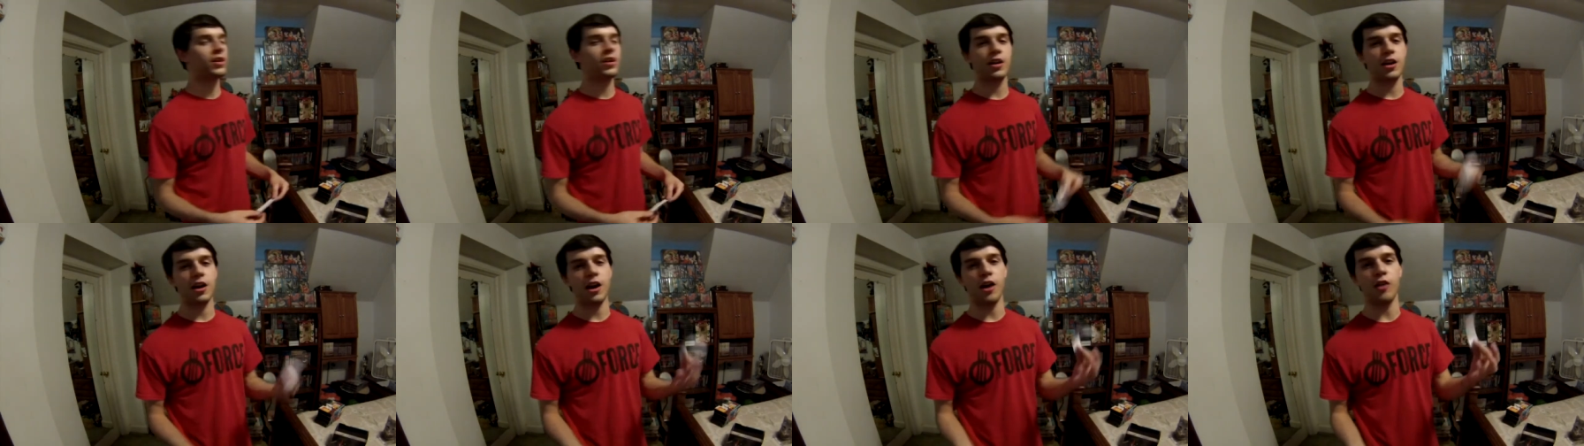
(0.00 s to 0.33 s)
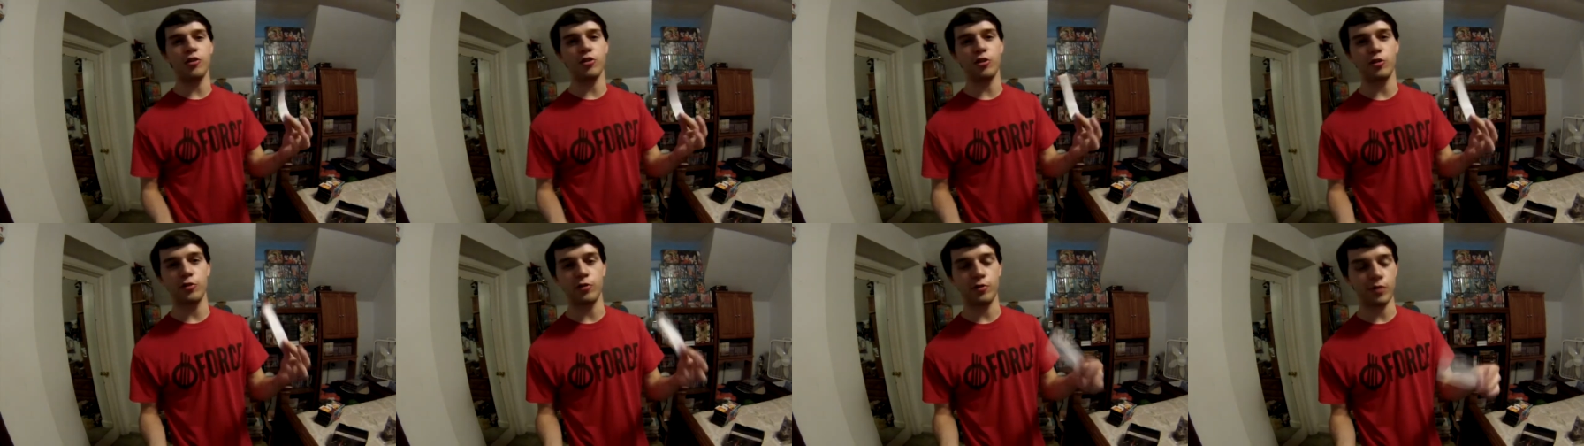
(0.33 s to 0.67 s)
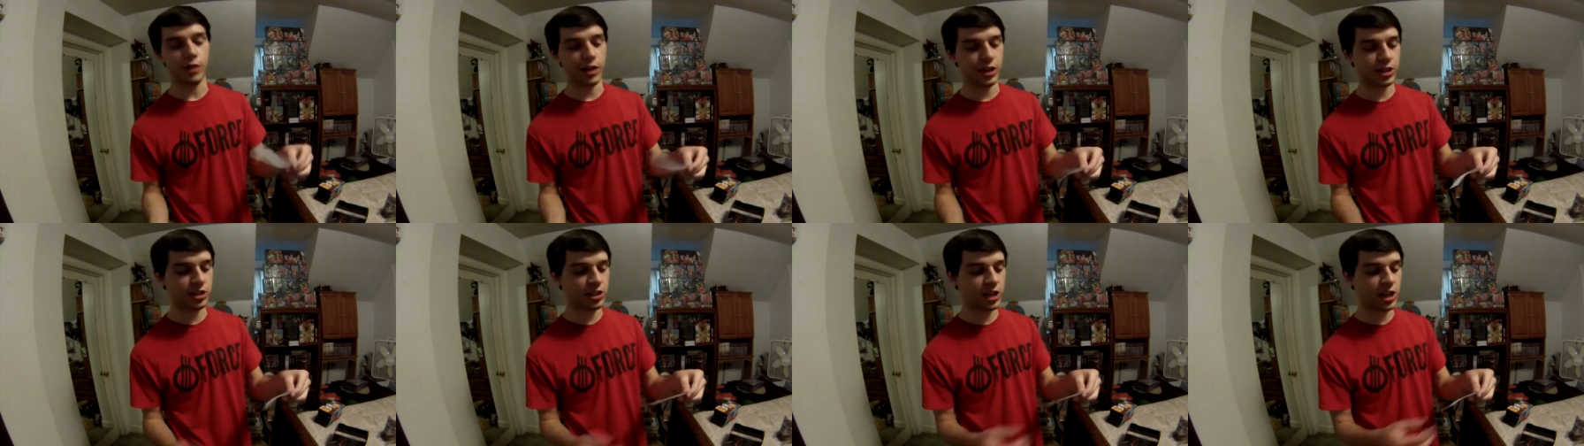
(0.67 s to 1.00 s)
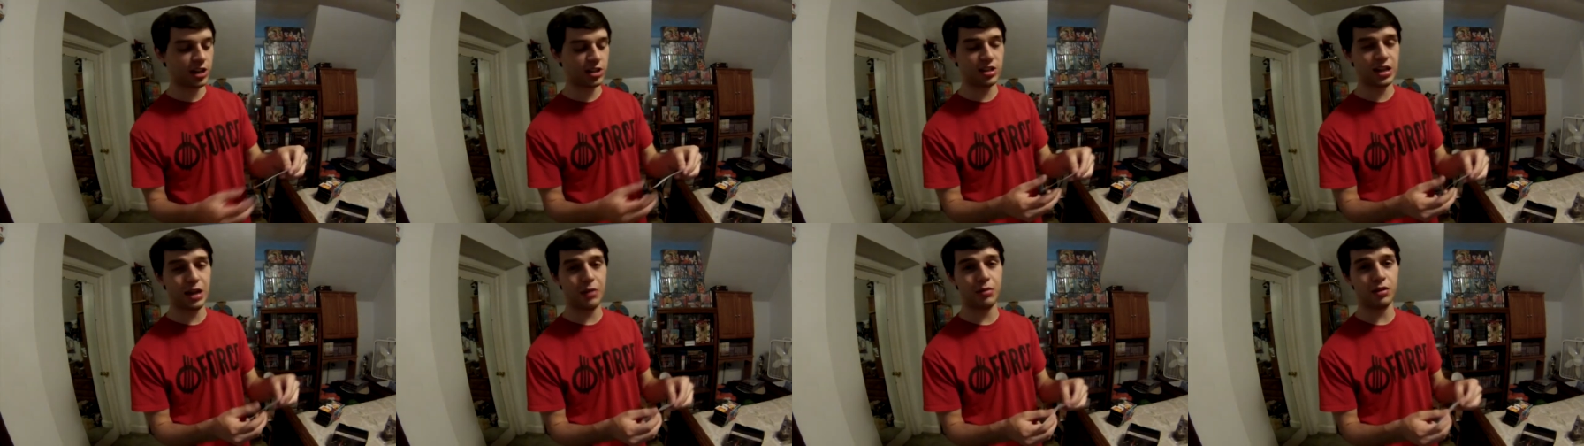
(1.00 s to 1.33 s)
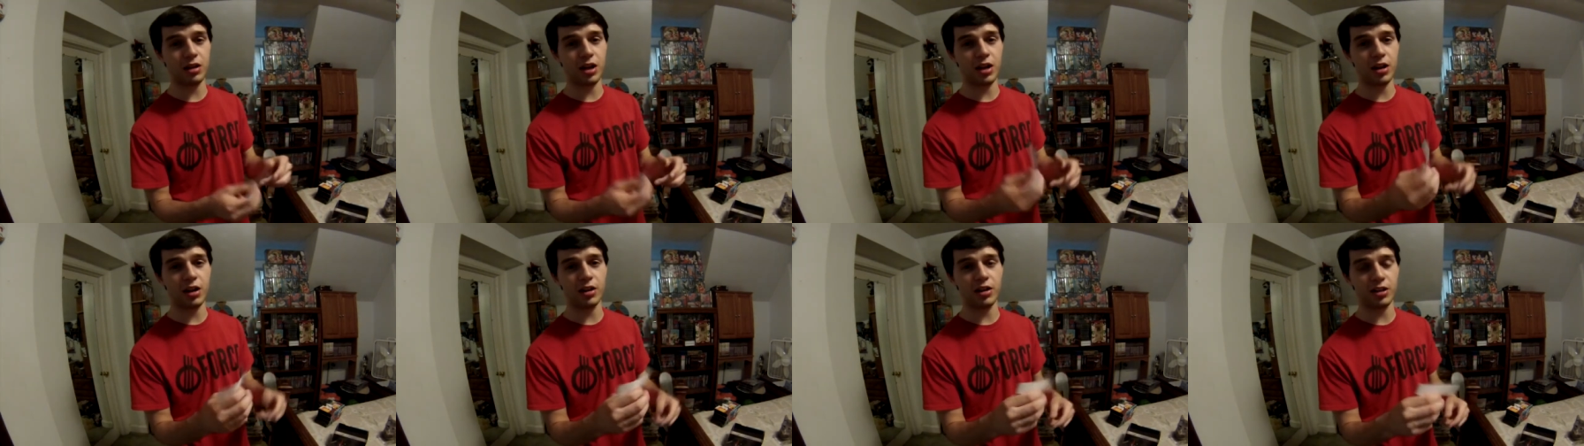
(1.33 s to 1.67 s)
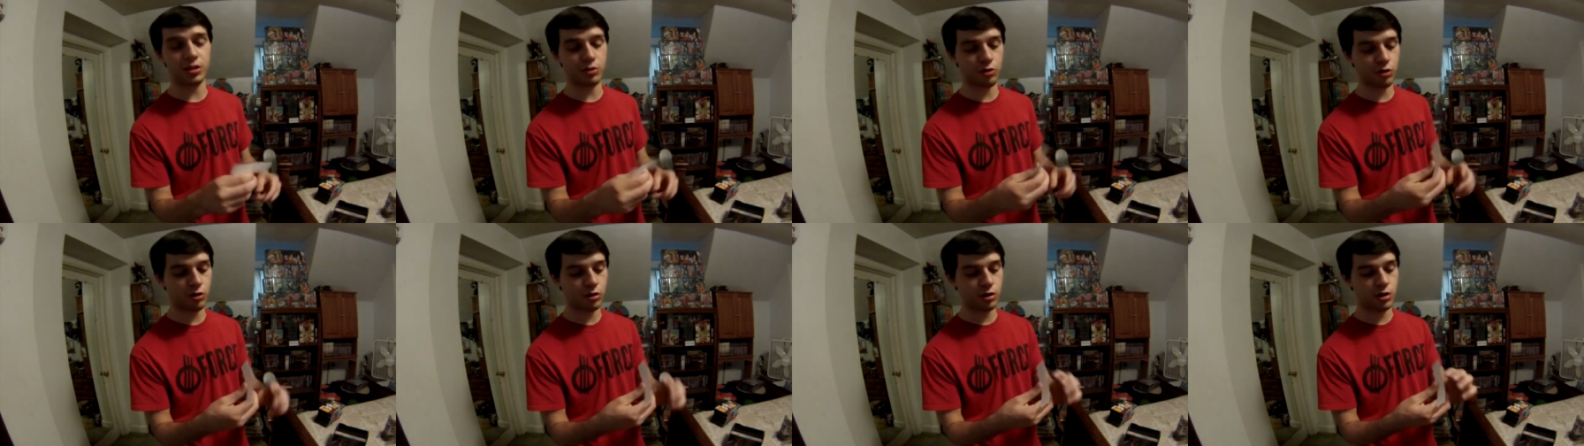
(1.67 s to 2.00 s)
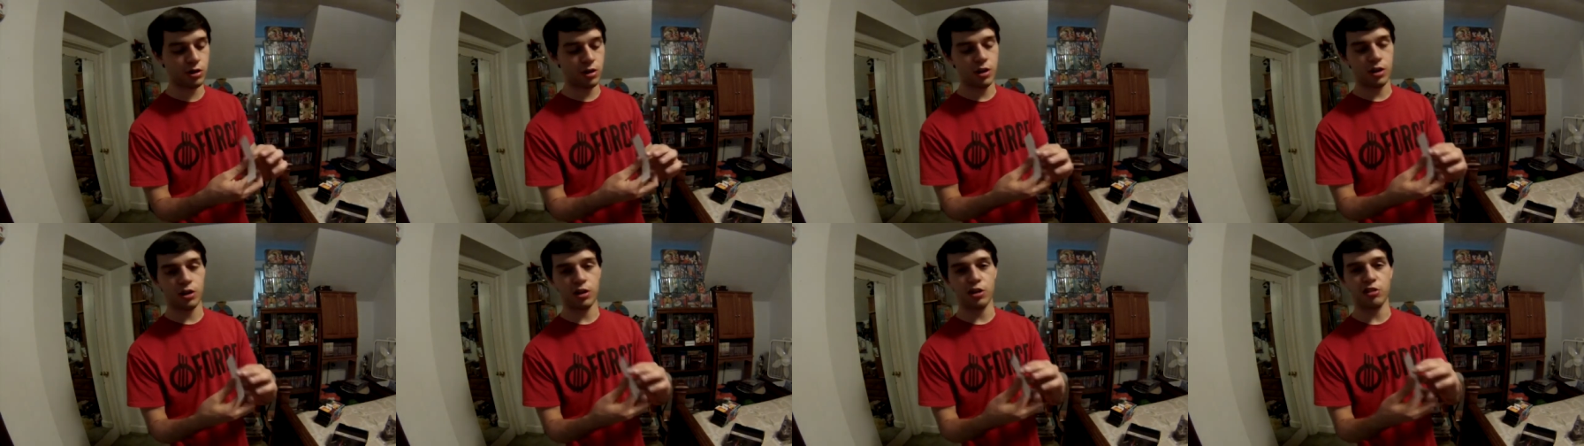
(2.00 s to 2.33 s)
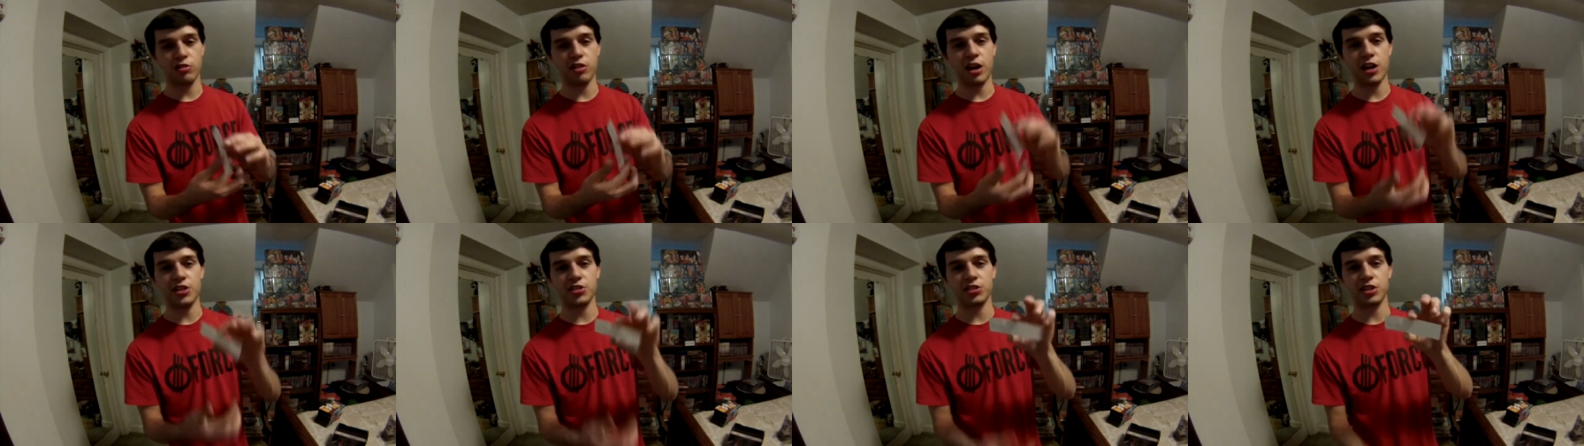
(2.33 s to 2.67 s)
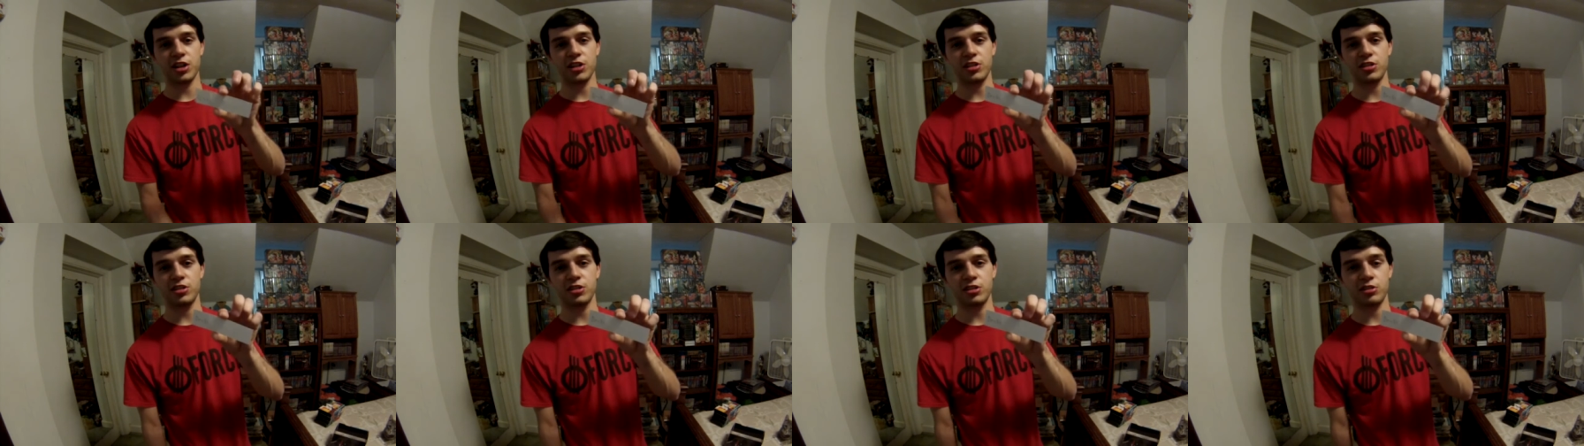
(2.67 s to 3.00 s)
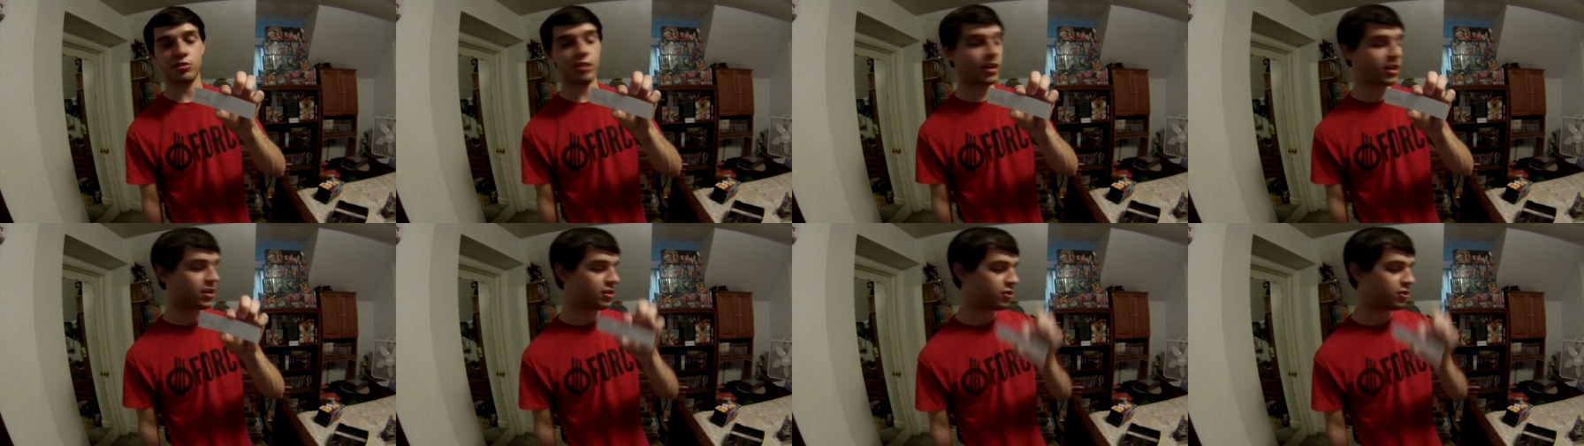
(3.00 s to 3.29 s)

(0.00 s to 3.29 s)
I don't know. He's changed his name a lot in our Discord. Congratulations, Drekky.